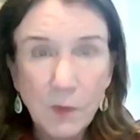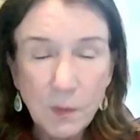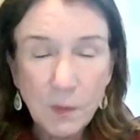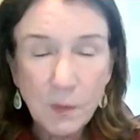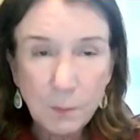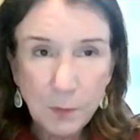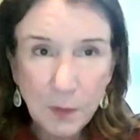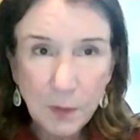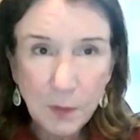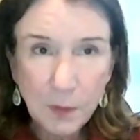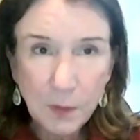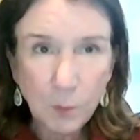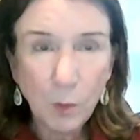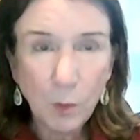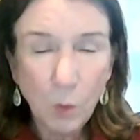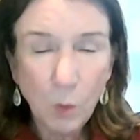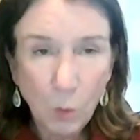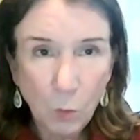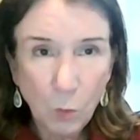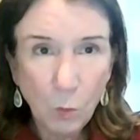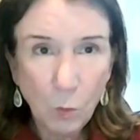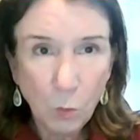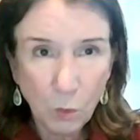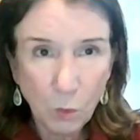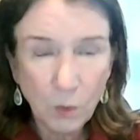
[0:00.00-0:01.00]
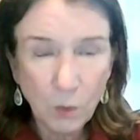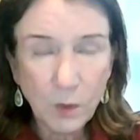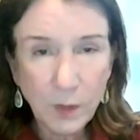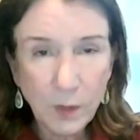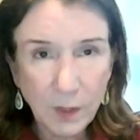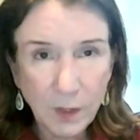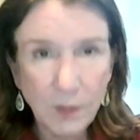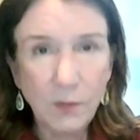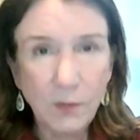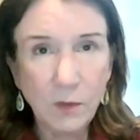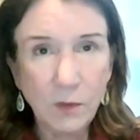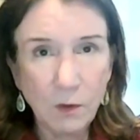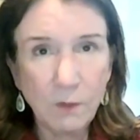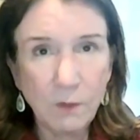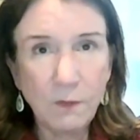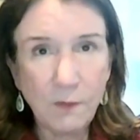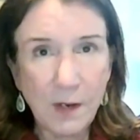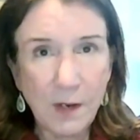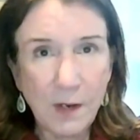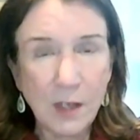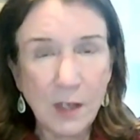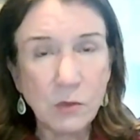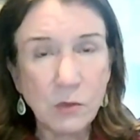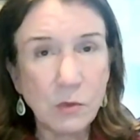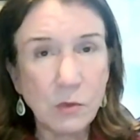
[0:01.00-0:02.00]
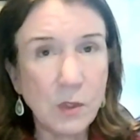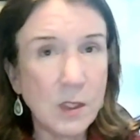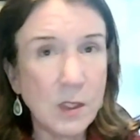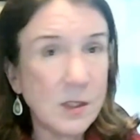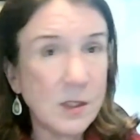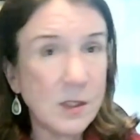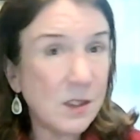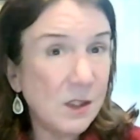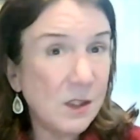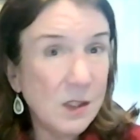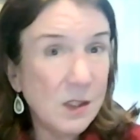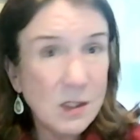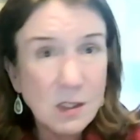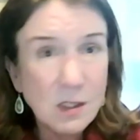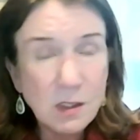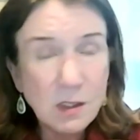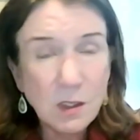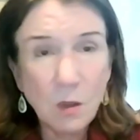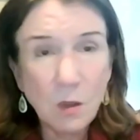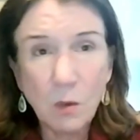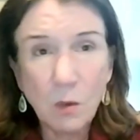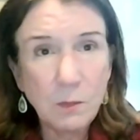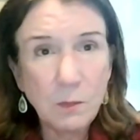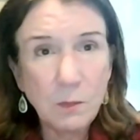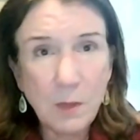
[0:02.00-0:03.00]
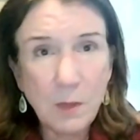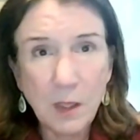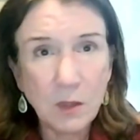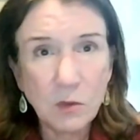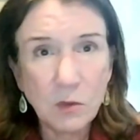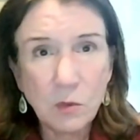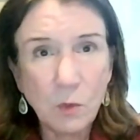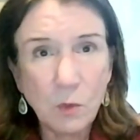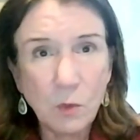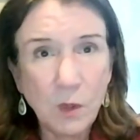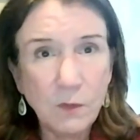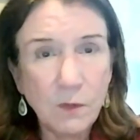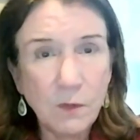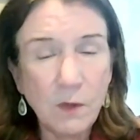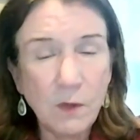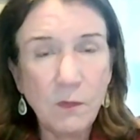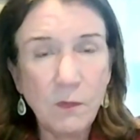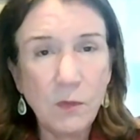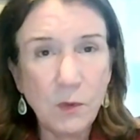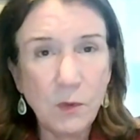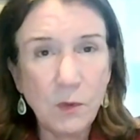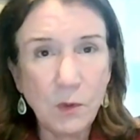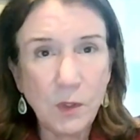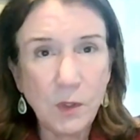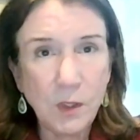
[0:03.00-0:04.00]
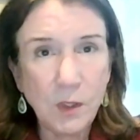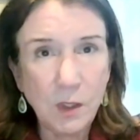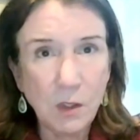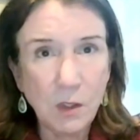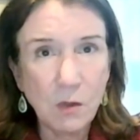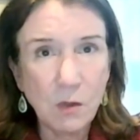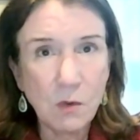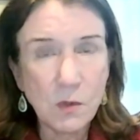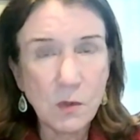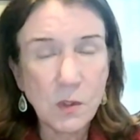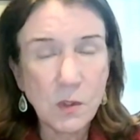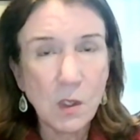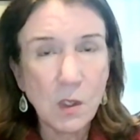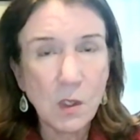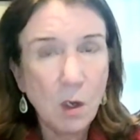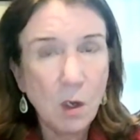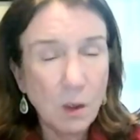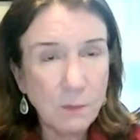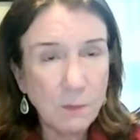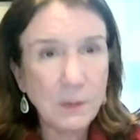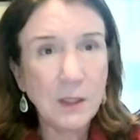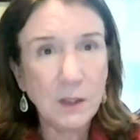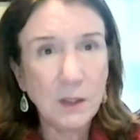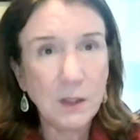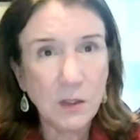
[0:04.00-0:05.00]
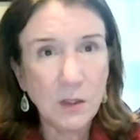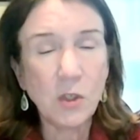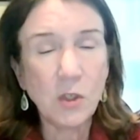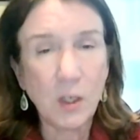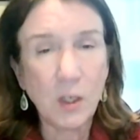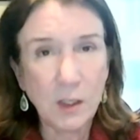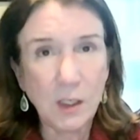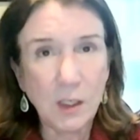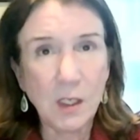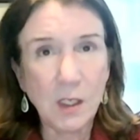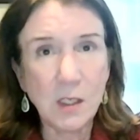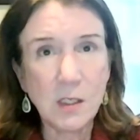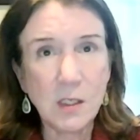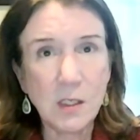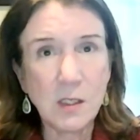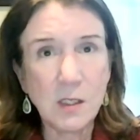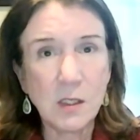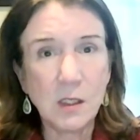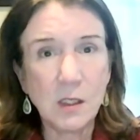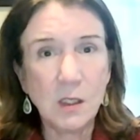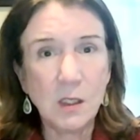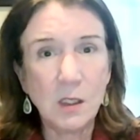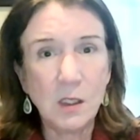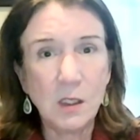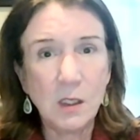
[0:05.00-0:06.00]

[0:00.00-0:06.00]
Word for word: the people who work in their factories, and this is going back 25, 30 years, are mainly Chinese.